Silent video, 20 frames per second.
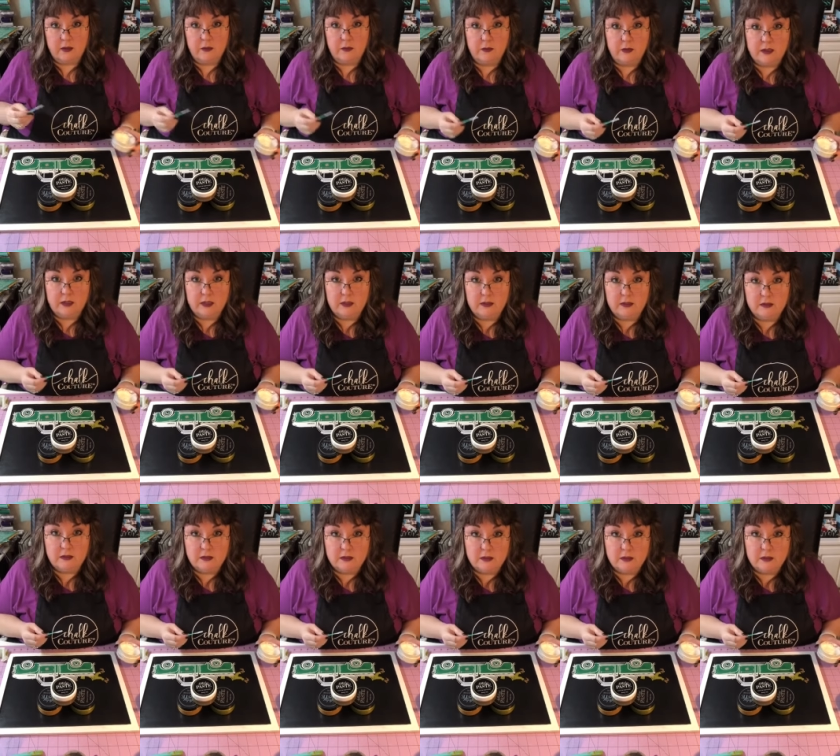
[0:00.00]
We can
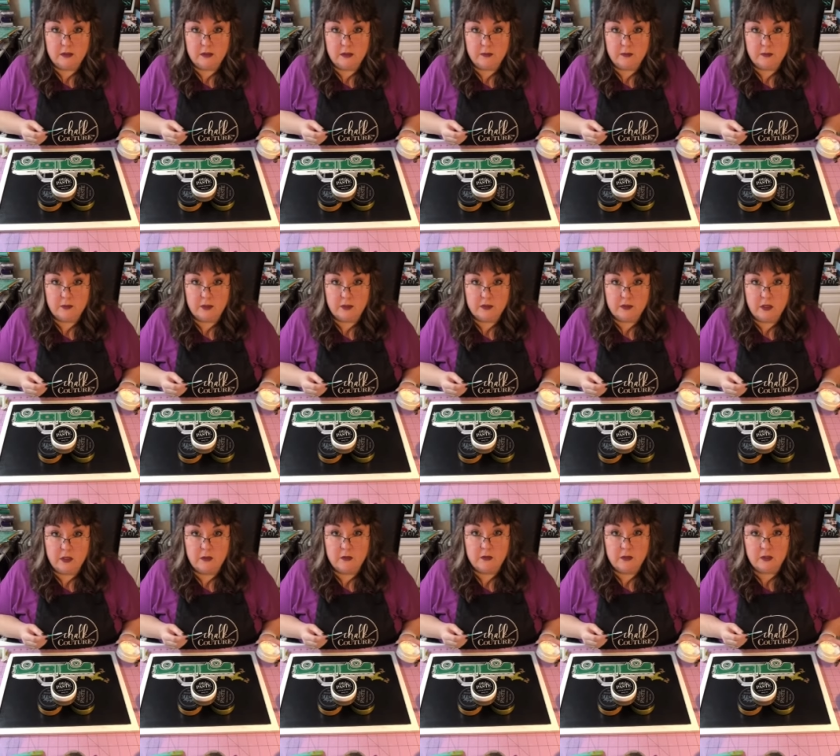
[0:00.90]
see your project.
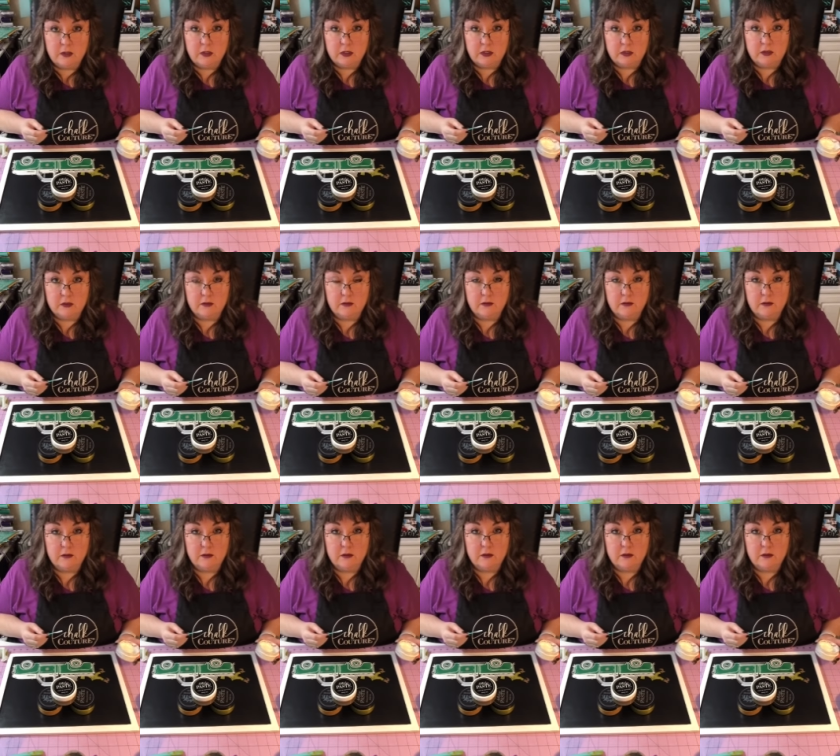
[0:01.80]
Oh, good.
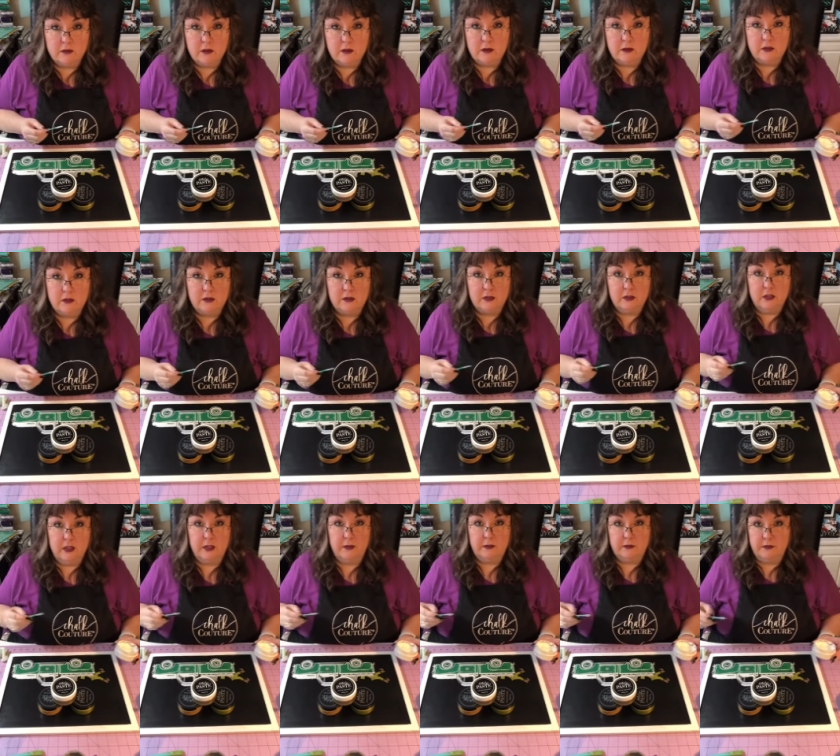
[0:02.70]
Good, you can see
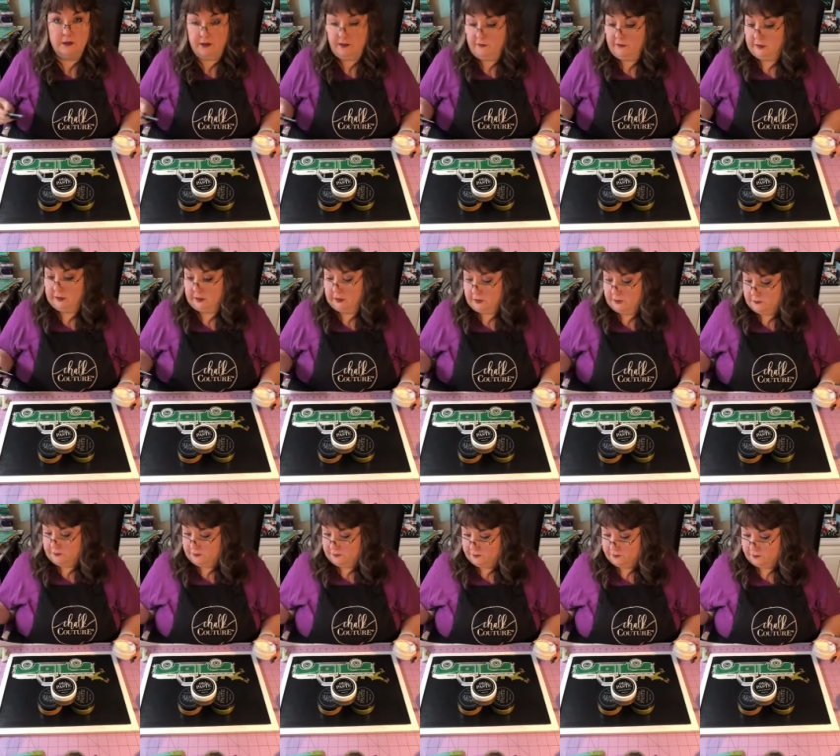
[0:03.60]
it. Perfect.
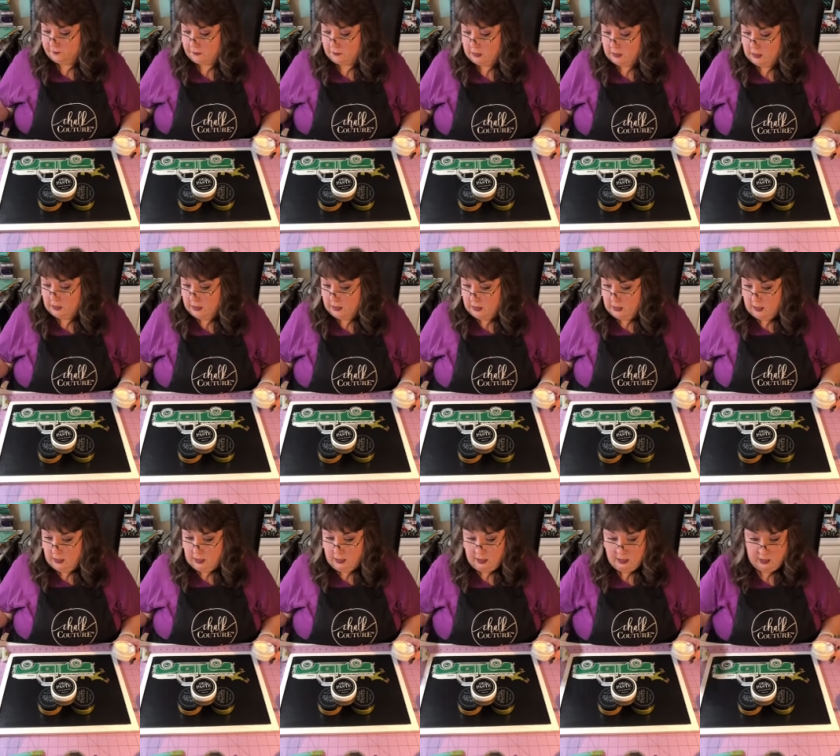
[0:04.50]

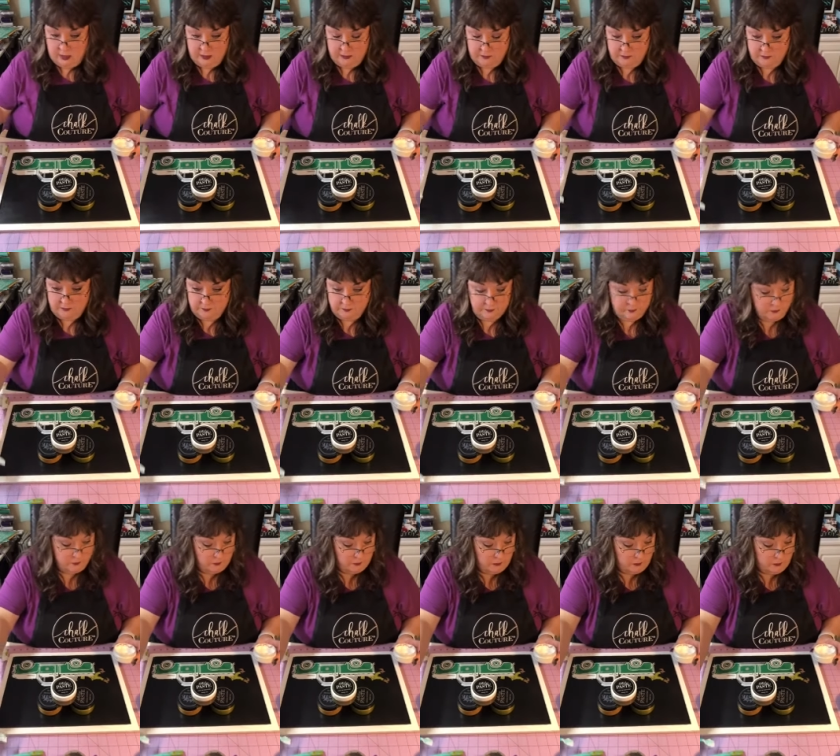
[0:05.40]
Um,
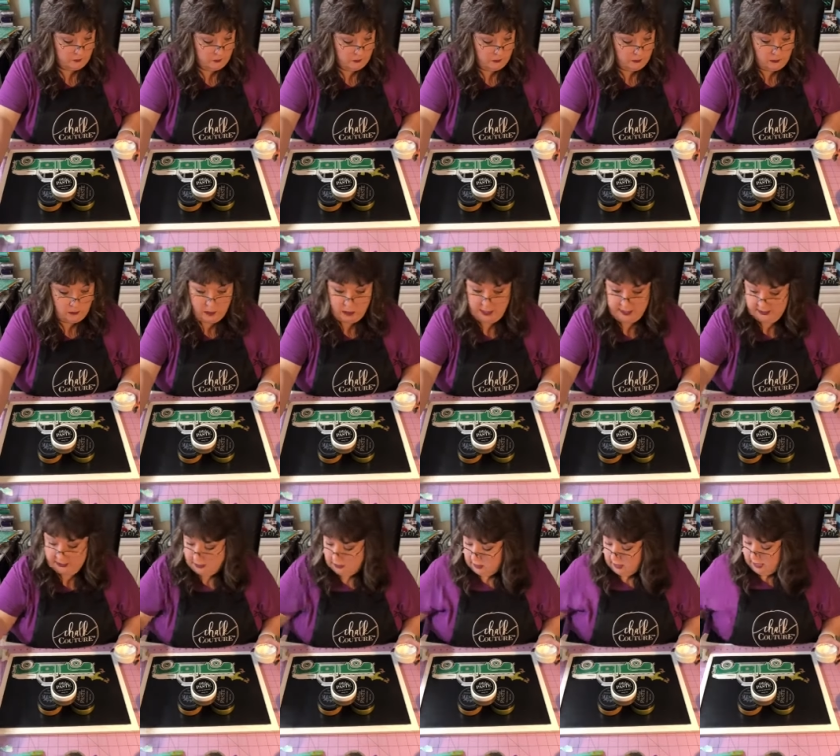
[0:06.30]
I don't.